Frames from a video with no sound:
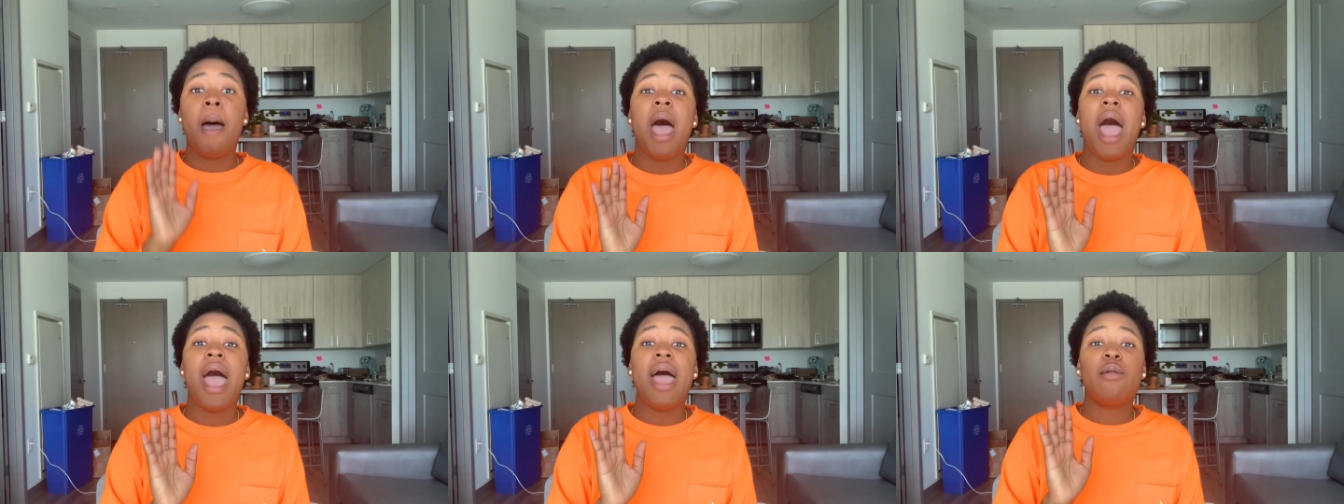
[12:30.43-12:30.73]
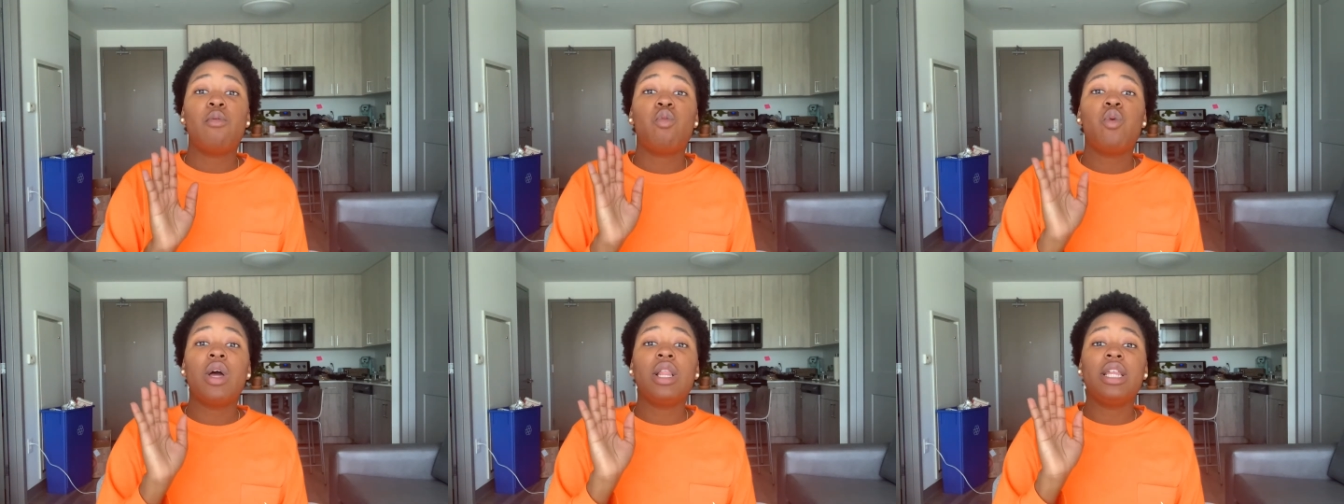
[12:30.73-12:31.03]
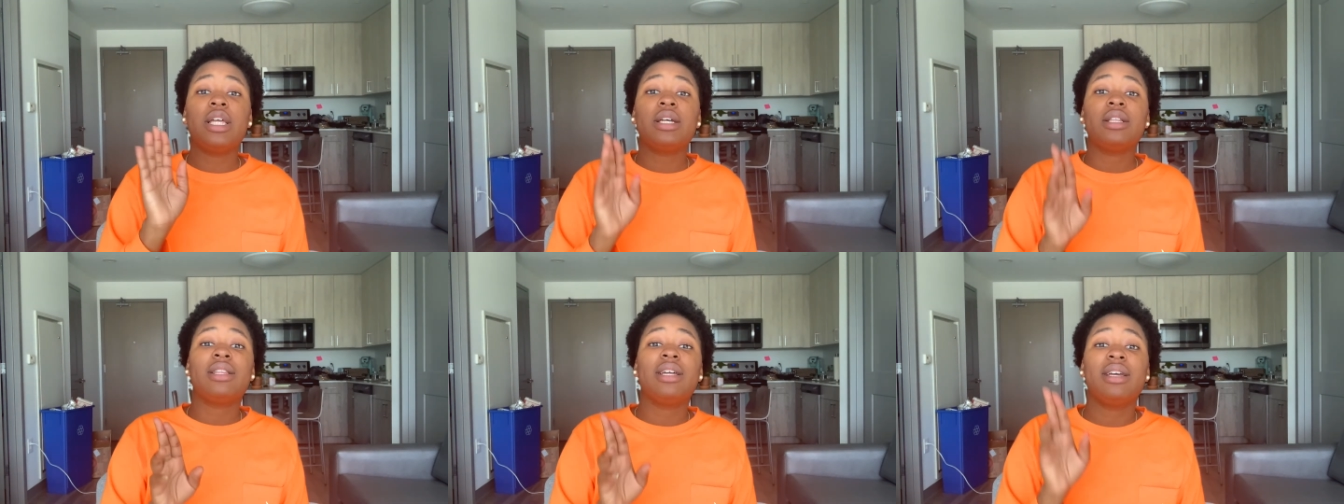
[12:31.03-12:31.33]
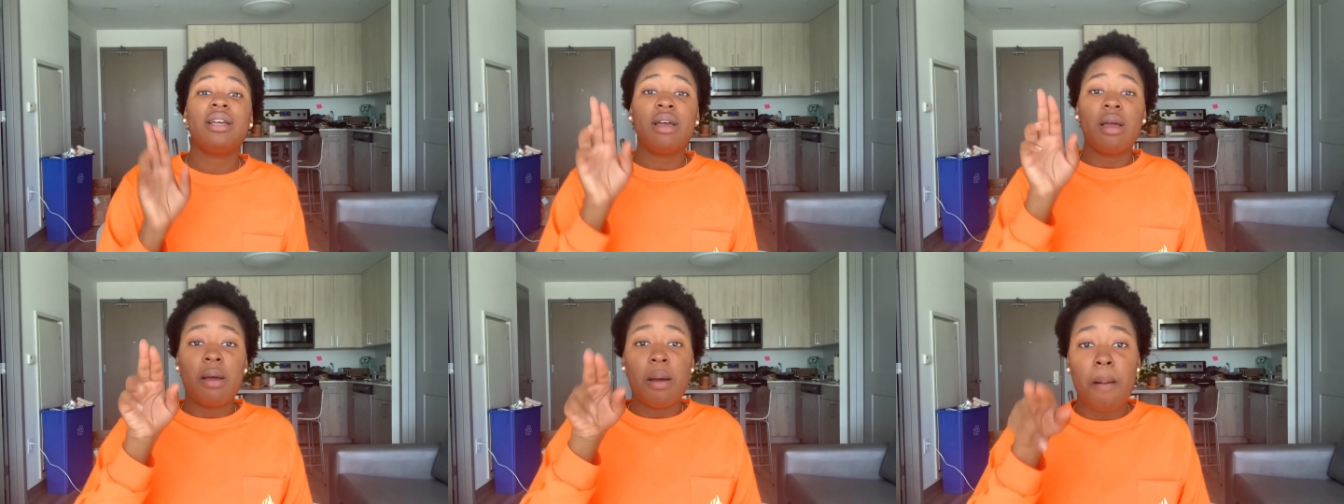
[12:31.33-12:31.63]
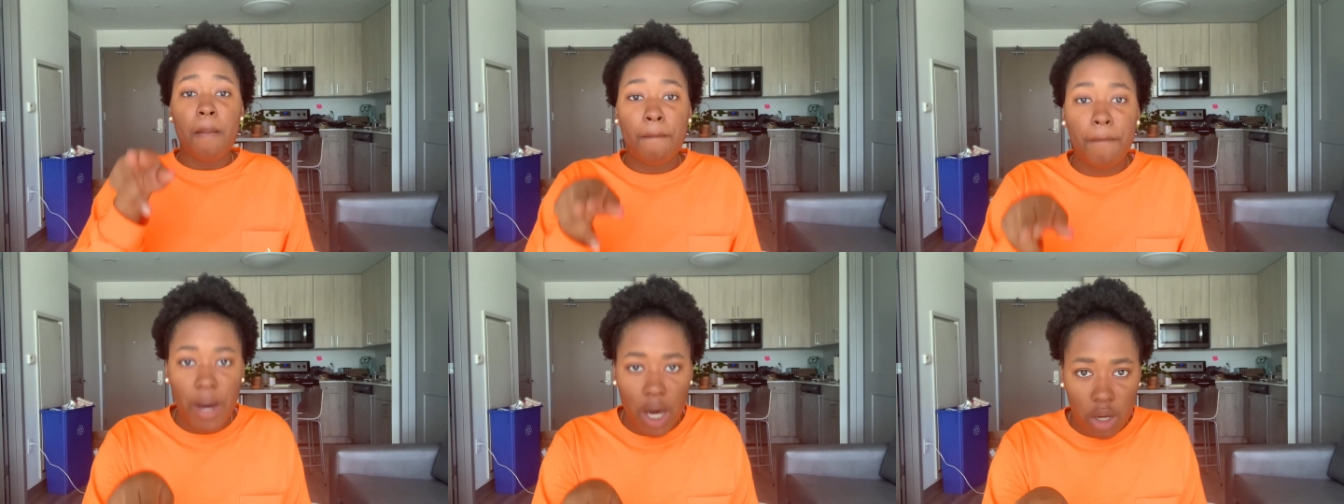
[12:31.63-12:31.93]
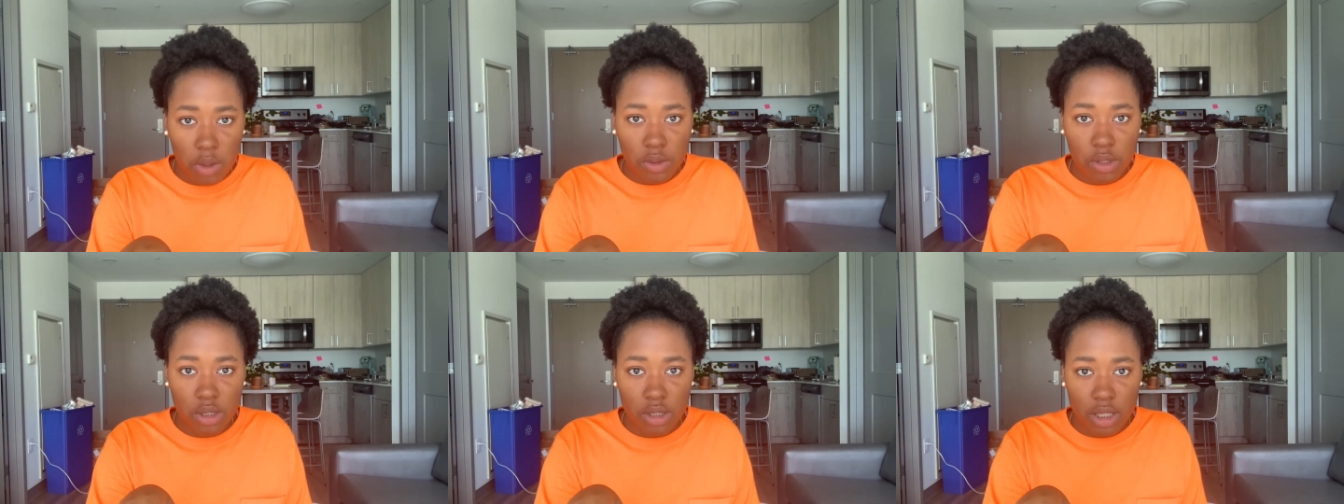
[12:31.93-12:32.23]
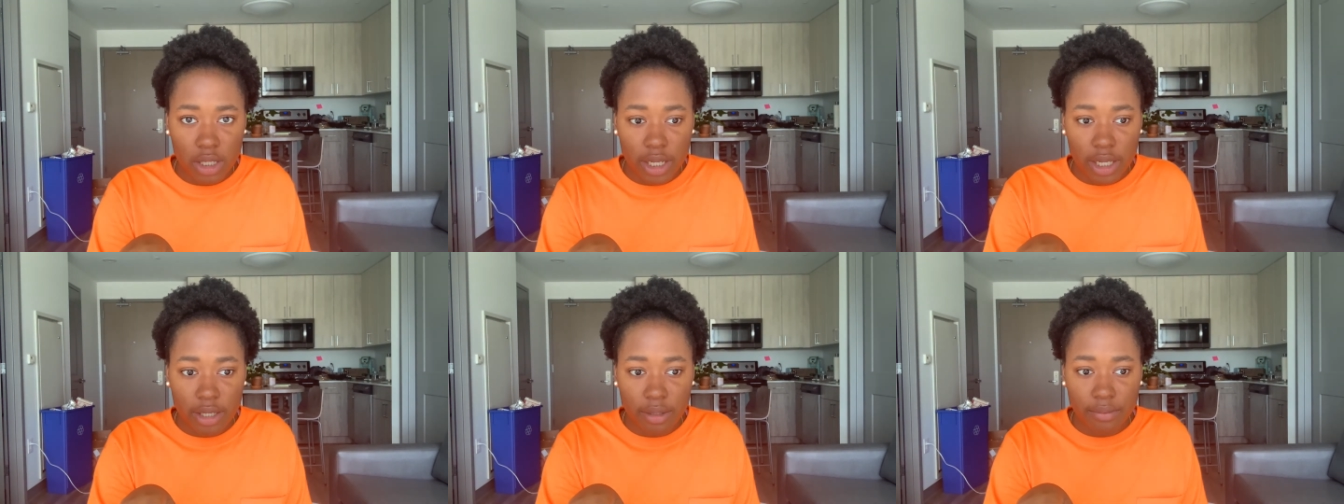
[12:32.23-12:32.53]
and willingly
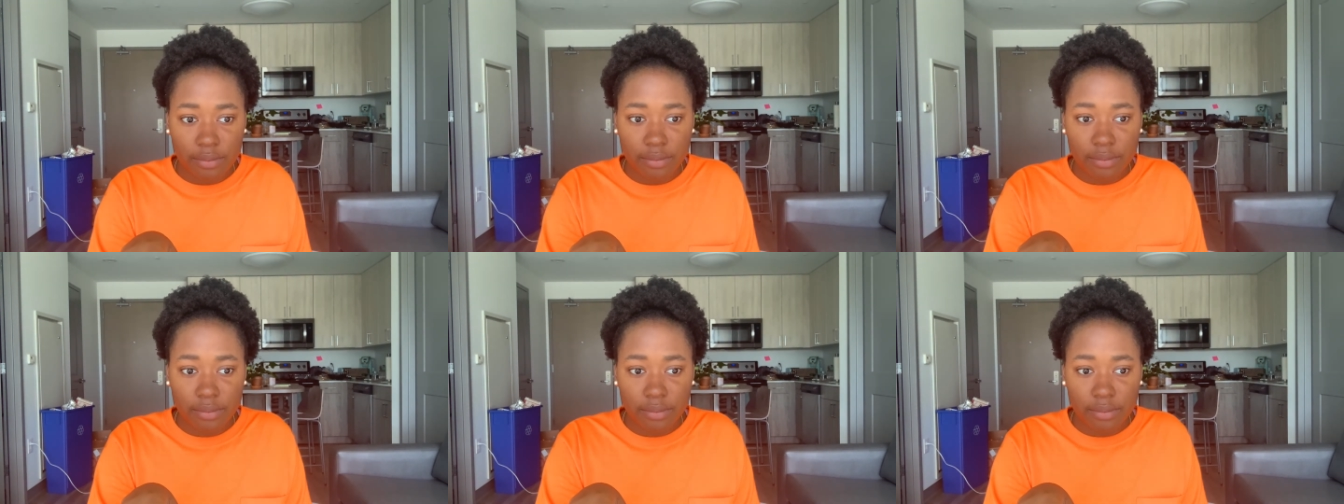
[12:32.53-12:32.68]
posted it.